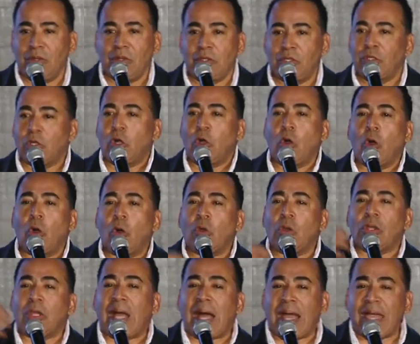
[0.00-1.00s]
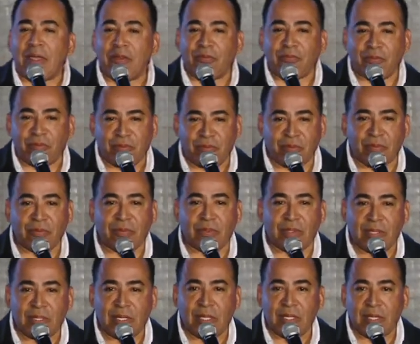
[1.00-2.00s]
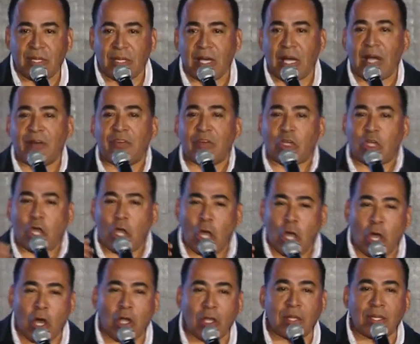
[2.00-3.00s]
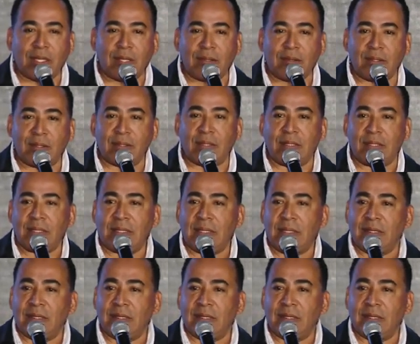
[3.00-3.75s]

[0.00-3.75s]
your whole life of a calling